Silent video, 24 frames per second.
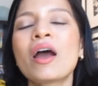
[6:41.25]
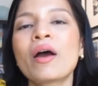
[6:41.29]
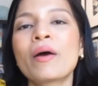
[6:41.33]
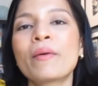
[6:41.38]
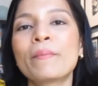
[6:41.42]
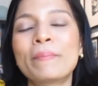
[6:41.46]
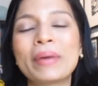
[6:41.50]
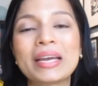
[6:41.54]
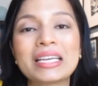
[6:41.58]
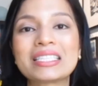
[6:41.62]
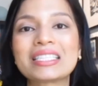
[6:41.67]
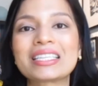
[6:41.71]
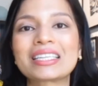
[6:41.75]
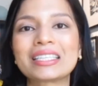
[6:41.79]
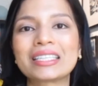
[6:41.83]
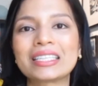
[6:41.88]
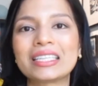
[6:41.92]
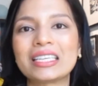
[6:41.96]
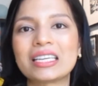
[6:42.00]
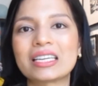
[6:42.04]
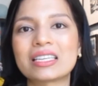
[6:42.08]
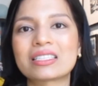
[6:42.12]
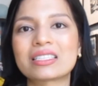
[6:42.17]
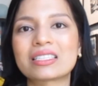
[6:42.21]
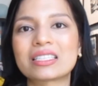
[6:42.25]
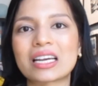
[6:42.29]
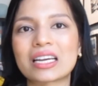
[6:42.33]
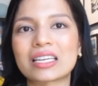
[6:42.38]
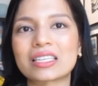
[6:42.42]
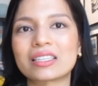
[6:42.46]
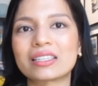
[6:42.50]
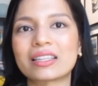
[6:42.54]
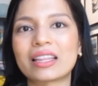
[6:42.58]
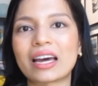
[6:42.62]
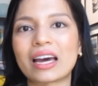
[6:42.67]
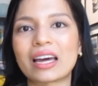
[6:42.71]
basically is
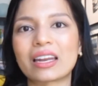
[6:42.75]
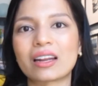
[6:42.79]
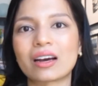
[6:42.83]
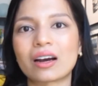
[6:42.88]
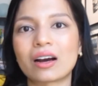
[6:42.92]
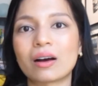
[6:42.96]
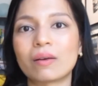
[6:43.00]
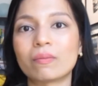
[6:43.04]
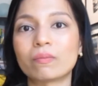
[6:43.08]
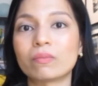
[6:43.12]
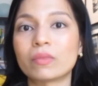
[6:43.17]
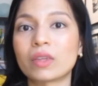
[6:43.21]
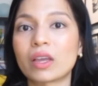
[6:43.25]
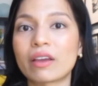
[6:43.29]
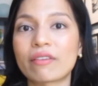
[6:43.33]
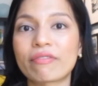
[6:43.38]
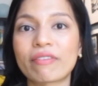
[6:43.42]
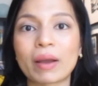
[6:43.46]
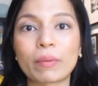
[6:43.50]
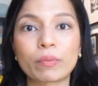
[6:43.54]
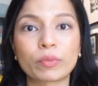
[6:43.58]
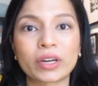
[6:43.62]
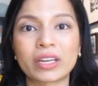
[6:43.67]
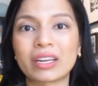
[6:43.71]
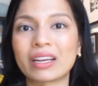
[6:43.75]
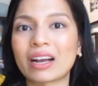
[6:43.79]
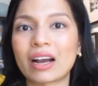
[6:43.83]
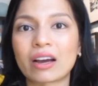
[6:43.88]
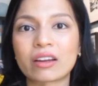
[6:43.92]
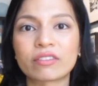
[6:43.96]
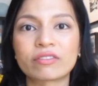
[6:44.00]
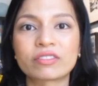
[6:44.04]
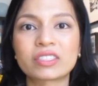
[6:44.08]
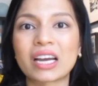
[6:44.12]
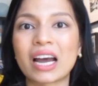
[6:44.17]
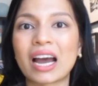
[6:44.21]
that if I'm running out
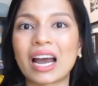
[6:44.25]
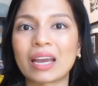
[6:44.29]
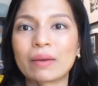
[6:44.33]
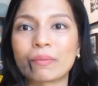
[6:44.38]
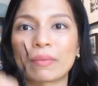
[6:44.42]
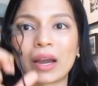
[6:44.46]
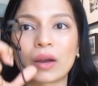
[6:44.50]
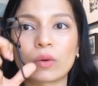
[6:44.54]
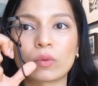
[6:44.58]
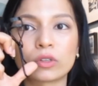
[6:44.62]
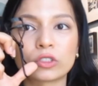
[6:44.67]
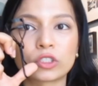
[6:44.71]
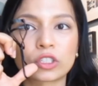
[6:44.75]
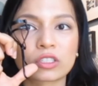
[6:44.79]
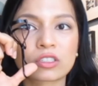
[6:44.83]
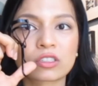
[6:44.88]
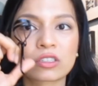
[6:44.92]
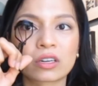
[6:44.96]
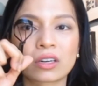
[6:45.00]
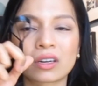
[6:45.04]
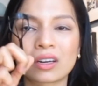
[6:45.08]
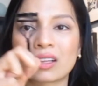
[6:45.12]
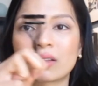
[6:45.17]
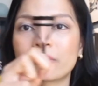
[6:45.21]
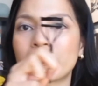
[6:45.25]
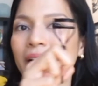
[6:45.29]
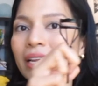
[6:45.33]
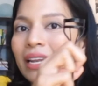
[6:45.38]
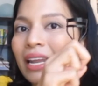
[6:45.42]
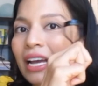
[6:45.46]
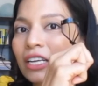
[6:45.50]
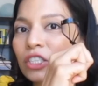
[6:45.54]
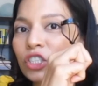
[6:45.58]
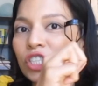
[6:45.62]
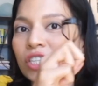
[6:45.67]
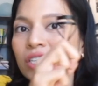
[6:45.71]
of time, I will just curl my
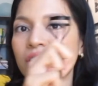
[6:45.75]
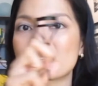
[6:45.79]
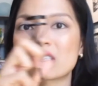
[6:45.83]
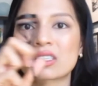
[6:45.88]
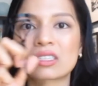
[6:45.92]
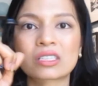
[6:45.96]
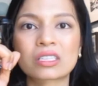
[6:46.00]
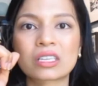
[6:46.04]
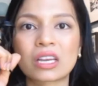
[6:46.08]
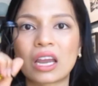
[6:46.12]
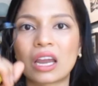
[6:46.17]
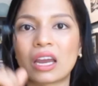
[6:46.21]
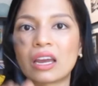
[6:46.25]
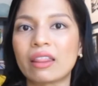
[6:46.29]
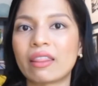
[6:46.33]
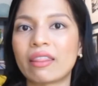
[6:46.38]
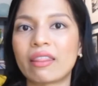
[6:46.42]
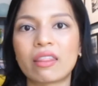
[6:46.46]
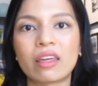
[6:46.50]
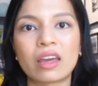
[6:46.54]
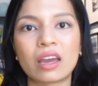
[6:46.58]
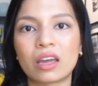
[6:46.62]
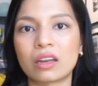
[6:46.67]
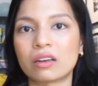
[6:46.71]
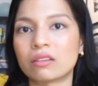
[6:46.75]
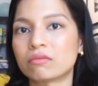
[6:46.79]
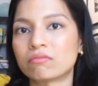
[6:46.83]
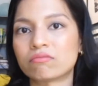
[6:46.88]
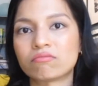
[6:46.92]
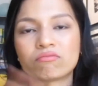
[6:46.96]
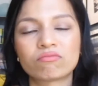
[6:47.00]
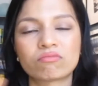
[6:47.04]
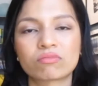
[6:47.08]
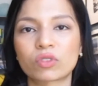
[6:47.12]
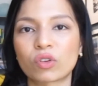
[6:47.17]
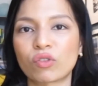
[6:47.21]
lashes, and then
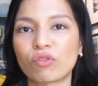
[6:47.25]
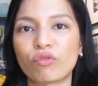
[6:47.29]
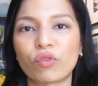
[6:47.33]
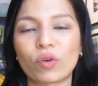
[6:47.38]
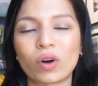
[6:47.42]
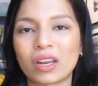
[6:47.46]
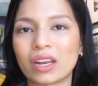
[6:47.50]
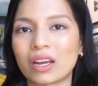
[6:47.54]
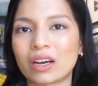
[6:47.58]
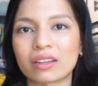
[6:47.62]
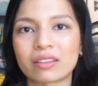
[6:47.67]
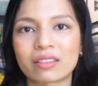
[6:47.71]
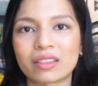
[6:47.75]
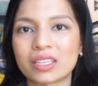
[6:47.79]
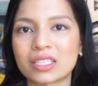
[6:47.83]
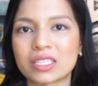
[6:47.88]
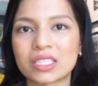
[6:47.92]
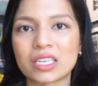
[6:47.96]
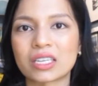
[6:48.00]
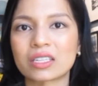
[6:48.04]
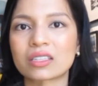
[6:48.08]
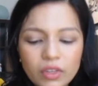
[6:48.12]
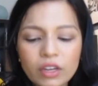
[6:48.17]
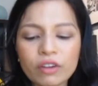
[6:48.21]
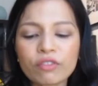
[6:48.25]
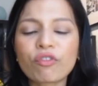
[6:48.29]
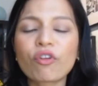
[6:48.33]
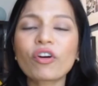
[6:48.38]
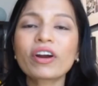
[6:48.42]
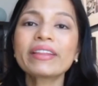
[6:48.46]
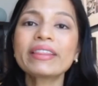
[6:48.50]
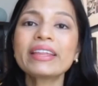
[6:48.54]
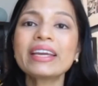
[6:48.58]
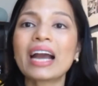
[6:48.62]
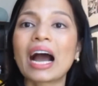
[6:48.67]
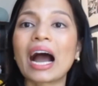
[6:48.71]
voila, that's it.
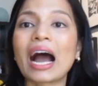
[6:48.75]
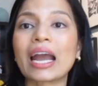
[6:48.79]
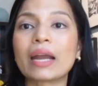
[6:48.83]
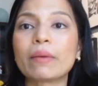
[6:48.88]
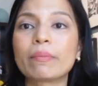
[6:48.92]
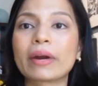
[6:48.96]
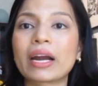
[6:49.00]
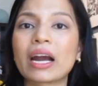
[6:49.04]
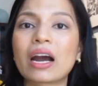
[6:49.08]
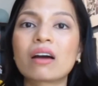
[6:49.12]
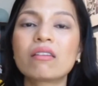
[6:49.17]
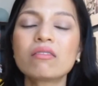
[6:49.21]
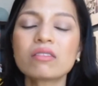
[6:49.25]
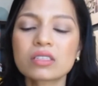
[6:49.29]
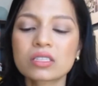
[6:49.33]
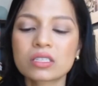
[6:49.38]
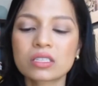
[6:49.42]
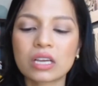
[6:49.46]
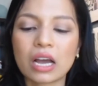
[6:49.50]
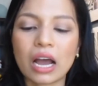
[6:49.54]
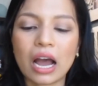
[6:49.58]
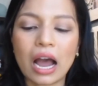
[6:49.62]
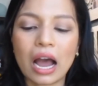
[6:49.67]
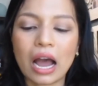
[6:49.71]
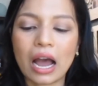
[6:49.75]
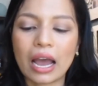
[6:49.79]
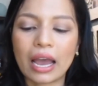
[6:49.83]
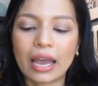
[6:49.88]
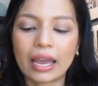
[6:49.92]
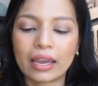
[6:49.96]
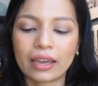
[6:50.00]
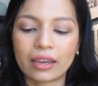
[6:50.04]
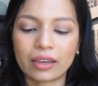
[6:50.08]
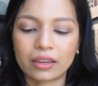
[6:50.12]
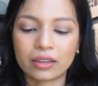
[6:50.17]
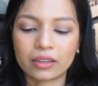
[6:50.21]
For the eyebrows,
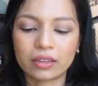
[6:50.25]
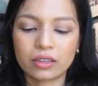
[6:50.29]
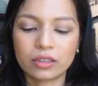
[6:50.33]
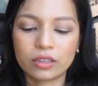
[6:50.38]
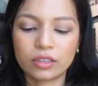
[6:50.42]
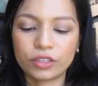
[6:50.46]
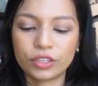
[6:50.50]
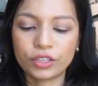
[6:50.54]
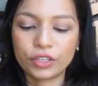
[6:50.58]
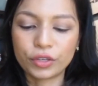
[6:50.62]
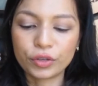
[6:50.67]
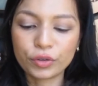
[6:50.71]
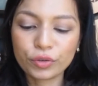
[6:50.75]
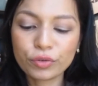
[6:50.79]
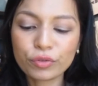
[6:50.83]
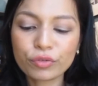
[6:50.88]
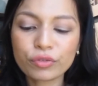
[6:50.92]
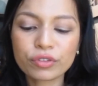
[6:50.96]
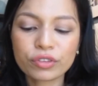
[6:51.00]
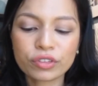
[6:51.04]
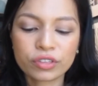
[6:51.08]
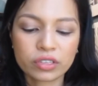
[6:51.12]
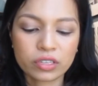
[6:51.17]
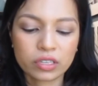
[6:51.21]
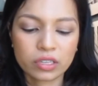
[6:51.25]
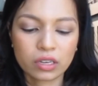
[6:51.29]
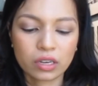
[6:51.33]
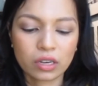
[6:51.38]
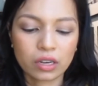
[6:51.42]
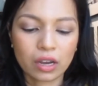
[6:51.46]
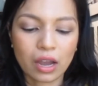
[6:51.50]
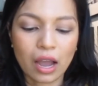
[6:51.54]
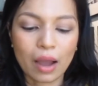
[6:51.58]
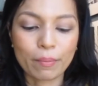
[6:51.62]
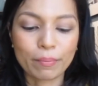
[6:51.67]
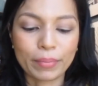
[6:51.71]
I use
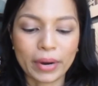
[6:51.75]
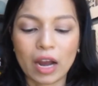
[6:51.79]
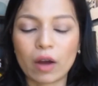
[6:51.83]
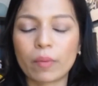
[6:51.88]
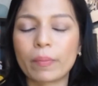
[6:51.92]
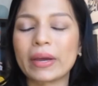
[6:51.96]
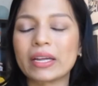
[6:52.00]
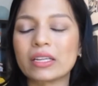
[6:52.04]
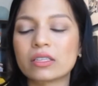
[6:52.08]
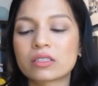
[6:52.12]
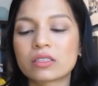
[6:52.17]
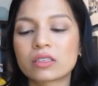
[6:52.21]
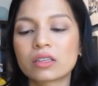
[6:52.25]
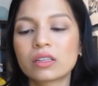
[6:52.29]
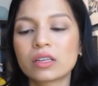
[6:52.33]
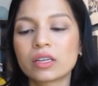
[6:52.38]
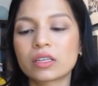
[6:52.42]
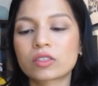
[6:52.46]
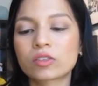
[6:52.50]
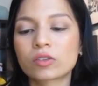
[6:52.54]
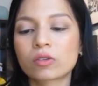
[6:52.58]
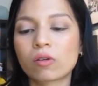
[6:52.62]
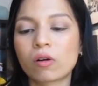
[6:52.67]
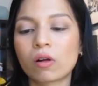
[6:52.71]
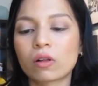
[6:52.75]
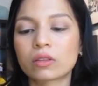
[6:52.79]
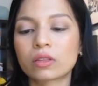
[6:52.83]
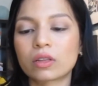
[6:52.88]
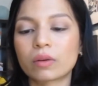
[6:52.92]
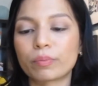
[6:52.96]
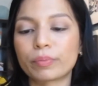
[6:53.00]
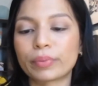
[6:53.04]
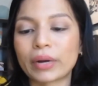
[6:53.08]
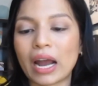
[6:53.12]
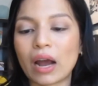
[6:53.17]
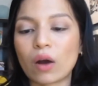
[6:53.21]
a brow pencil. It's called the
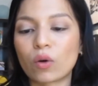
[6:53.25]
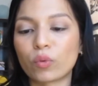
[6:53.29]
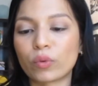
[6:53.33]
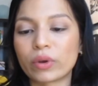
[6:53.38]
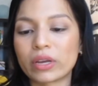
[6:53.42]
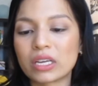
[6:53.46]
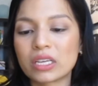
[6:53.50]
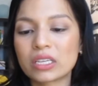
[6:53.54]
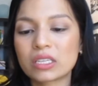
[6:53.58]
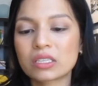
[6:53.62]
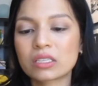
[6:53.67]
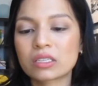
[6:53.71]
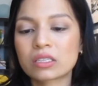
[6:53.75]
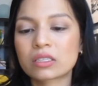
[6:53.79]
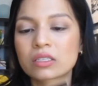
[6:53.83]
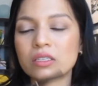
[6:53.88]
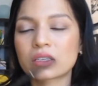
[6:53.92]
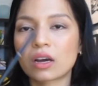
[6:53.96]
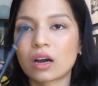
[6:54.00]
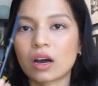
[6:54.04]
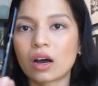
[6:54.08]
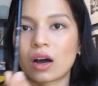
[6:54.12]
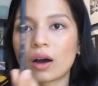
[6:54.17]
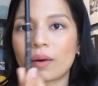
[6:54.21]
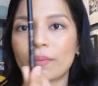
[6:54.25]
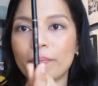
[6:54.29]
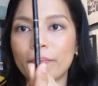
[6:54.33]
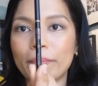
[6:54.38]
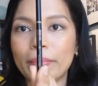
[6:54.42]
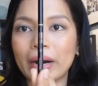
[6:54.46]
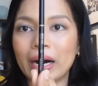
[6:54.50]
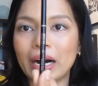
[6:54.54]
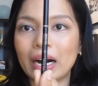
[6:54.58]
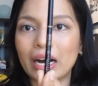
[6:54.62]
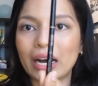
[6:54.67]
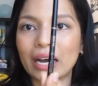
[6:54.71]
Brow Wiz
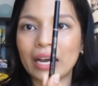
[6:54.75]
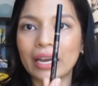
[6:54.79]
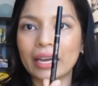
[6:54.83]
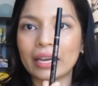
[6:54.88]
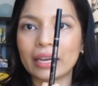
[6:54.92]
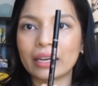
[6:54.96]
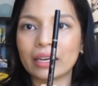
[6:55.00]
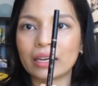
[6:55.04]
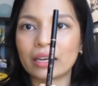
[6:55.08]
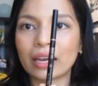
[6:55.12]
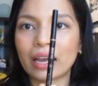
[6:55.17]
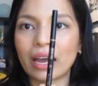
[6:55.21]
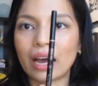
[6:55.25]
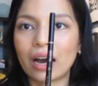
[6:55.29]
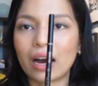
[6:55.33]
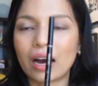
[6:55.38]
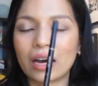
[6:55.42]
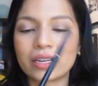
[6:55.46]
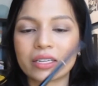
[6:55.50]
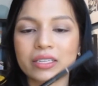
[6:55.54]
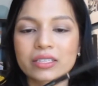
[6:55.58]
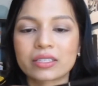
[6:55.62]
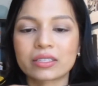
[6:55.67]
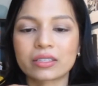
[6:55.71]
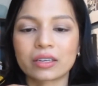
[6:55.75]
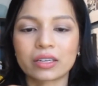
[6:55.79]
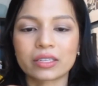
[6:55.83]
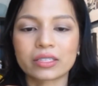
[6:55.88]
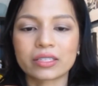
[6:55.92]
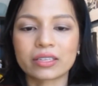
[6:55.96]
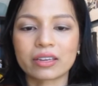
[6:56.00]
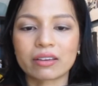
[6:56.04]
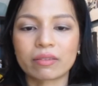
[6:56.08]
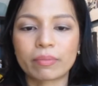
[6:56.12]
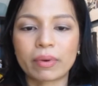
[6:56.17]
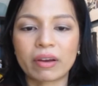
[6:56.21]
by
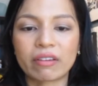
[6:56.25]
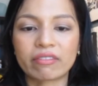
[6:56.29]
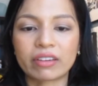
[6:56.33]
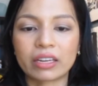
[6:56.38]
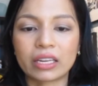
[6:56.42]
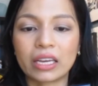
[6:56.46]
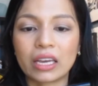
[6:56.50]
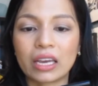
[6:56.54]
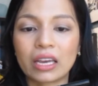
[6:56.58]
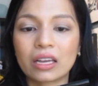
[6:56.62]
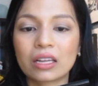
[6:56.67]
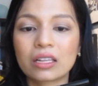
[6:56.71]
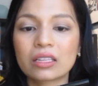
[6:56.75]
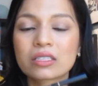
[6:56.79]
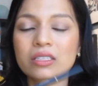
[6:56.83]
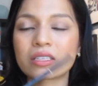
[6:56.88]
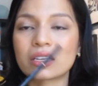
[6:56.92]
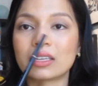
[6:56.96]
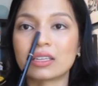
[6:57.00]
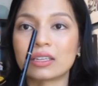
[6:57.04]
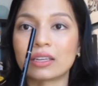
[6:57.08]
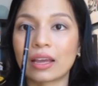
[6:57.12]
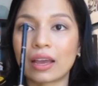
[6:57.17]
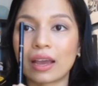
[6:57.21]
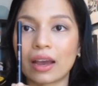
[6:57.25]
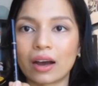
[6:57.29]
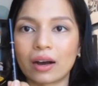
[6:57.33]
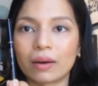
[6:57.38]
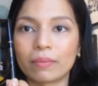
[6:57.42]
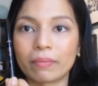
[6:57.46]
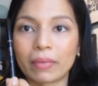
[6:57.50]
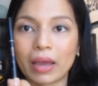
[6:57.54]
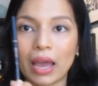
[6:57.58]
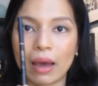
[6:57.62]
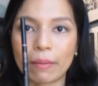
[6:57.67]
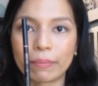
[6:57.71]
Anastasia, Beverly Hills in
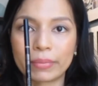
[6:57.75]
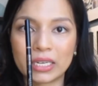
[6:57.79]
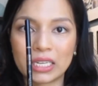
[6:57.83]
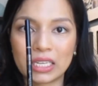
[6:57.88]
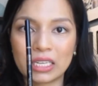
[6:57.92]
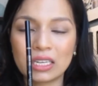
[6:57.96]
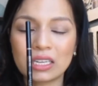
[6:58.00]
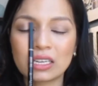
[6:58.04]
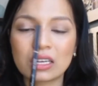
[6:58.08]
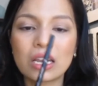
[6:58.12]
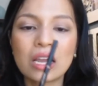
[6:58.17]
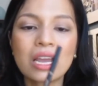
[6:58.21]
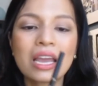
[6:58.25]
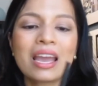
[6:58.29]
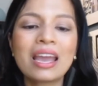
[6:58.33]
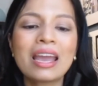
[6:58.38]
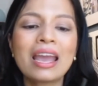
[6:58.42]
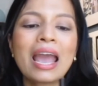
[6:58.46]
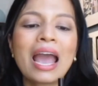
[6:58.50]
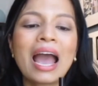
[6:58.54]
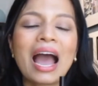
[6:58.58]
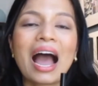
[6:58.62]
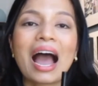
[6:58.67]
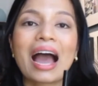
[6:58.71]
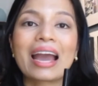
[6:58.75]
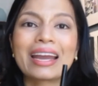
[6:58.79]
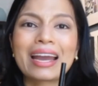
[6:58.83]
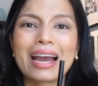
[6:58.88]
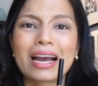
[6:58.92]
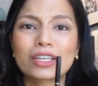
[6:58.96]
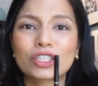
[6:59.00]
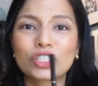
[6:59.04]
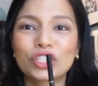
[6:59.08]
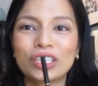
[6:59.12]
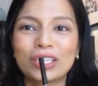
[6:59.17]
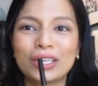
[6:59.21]
Ebony. I
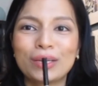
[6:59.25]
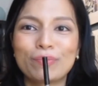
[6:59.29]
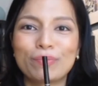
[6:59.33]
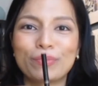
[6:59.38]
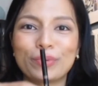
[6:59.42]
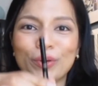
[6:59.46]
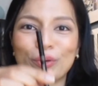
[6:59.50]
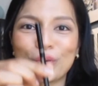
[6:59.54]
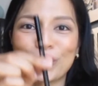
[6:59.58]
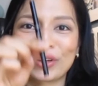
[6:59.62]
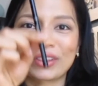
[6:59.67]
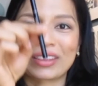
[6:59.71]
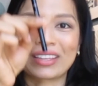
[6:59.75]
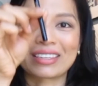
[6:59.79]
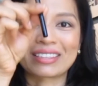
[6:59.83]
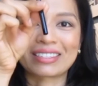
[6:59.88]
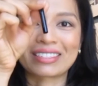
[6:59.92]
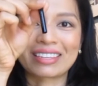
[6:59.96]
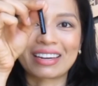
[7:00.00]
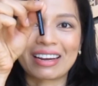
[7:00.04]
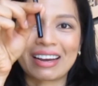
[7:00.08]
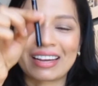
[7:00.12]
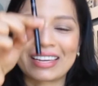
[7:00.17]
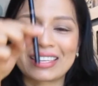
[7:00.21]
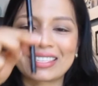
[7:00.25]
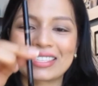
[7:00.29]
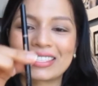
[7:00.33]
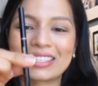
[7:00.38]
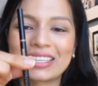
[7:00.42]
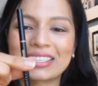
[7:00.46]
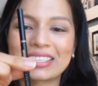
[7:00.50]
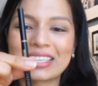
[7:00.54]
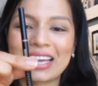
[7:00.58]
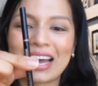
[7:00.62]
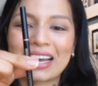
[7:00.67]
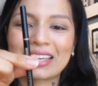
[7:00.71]
actually broke this, guys.
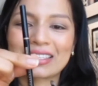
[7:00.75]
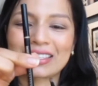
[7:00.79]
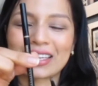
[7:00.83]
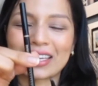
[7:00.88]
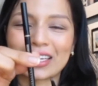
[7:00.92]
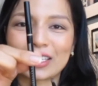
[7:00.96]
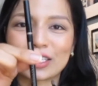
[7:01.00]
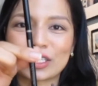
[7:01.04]
This has like a